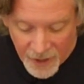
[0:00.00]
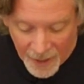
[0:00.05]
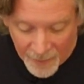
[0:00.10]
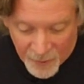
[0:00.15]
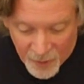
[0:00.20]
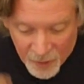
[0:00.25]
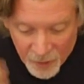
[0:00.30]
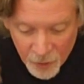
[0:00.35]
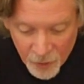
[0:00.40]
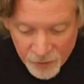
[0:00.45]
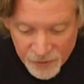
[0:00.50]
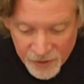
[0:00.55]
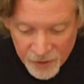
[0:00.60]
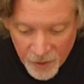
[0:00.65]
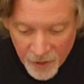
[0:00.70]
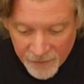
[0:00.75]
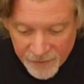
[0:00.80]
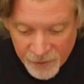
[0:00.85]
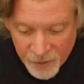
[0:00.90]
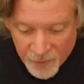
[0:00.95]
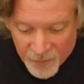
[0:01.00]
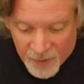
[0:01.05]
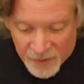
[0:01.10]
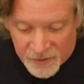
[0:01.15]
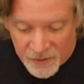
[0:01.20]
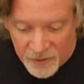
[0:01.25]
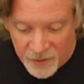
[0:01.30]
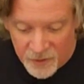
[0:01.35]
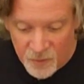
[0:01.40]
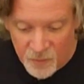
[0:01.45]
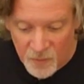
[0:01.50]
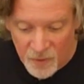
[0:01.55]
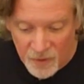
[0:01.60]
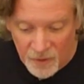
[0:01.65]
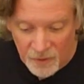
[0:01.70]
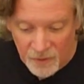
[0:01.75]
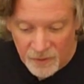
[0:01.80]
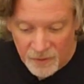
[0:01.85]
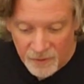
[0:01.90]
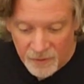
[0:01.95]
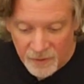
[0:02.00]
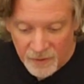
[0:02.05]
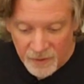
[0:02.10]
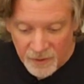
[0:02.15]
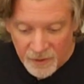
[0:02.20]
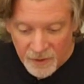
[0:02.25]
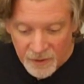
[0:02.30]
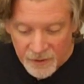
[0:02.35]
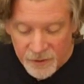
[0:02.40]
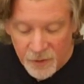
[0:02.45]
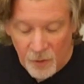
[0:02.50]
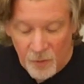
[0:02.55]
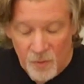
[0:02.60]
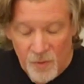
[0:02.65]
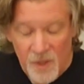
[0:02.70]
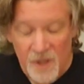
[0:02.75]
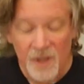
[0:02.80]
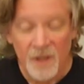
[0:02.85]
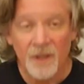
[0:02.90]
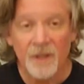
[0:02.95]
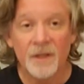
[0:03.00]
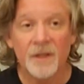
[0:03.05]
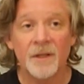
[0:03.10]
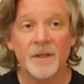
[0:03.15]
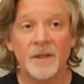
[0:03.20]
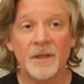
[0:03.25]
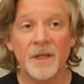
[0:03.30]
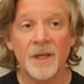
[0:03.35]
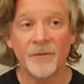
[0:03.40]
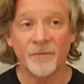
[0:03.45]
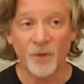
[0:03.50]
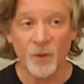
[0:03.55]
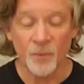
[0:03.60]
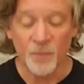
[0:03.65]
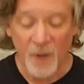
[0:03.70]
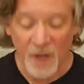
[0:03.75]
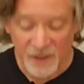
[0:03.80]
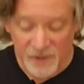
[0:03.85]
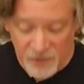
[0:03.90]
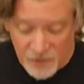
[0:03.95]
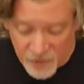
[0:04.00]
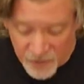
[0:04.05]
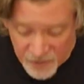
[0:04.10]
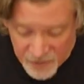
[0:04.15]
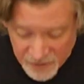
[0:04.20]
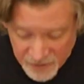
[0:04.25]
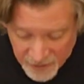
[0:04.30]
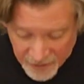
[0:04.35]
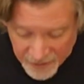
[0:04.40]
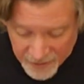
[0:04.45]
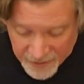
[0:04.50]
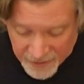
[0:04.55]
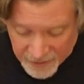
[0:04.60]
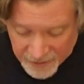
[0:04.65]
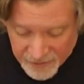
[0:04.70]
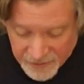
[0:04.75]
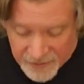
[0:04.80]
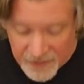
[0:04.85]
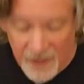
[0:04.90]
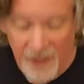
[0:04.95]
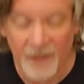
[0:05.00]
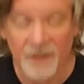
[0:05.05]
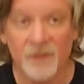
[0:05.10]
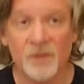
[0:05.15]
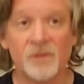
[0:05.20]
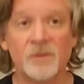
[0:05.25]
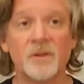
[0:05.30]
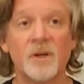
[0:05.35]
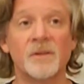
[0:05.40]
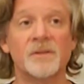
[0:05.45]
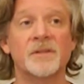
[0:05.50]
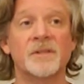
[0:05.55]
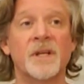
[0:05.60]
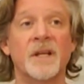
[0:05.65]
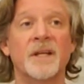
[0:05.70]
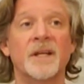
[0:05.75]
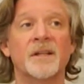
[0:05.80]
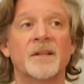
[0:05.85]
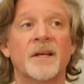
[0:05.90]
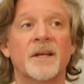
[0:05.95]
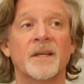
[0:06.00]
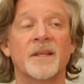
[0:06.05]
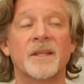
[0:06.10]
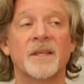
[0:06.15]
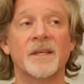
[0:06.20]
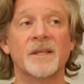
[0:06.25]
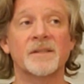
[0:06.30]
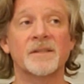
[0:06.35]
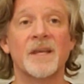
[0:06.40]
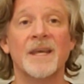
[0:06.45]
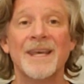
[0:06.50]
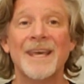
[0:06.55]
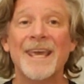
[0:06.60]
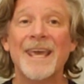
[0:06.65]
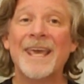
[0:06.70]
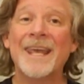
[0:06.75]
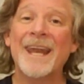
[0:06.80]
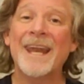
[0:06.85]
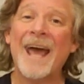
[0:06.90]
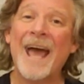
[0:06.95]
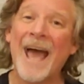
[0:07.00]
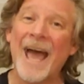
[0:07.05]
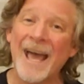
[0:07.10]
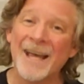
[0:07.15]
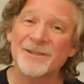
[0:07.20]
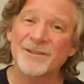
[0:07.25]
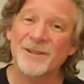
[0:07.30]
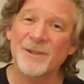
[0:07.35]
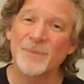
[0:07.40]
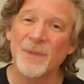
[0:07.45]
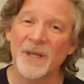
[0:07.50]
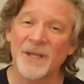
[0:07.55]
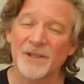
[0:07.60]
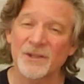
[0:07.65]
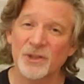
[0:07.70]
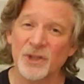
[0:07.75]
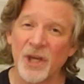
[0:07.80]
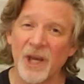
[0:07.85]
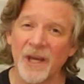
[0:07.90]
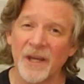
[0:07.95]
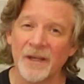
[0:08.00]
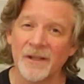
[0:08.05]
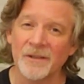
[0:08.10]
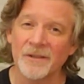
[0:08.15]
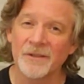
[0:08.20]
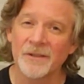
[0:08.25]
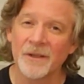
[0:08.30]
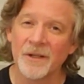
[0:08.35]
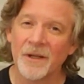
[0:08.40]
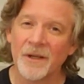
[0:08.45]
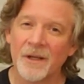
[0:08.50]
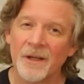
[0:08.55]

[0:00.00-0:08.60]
I'm closing off so much of the world. So if your posture is like this and you start standing like this, it has to make a change.